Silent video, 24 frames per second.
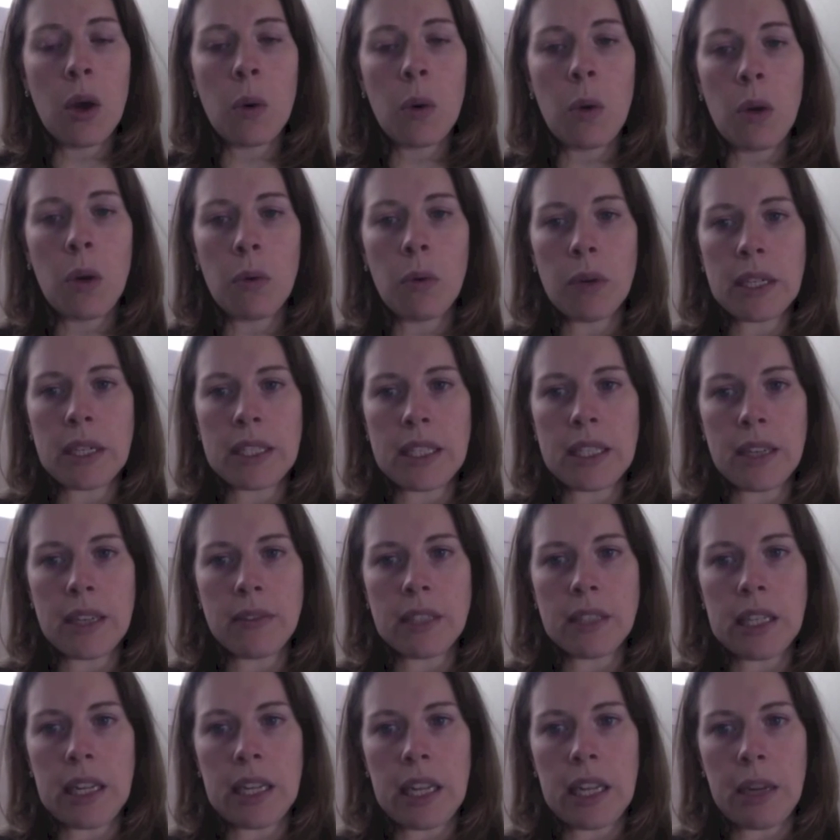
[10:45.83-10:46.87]
we
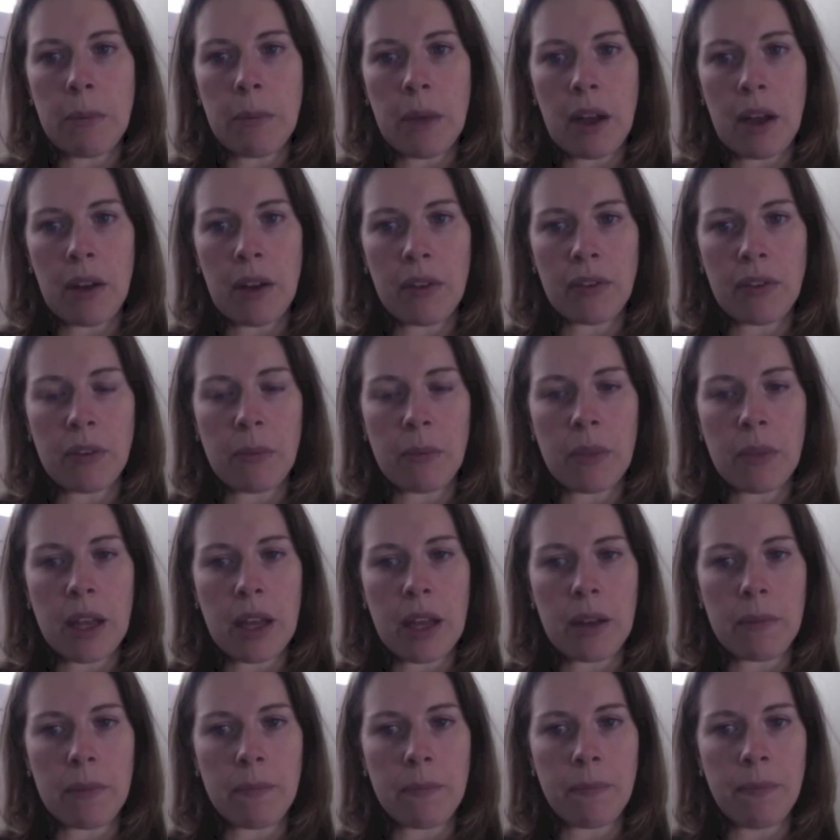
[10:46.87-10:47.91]
received an email from
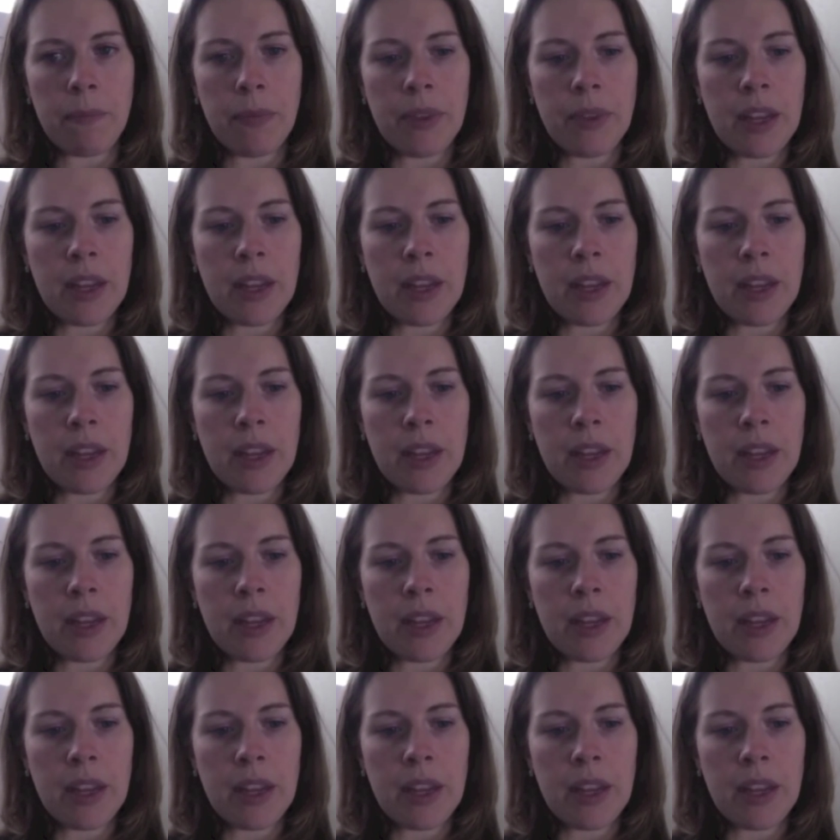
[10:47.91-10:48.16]
them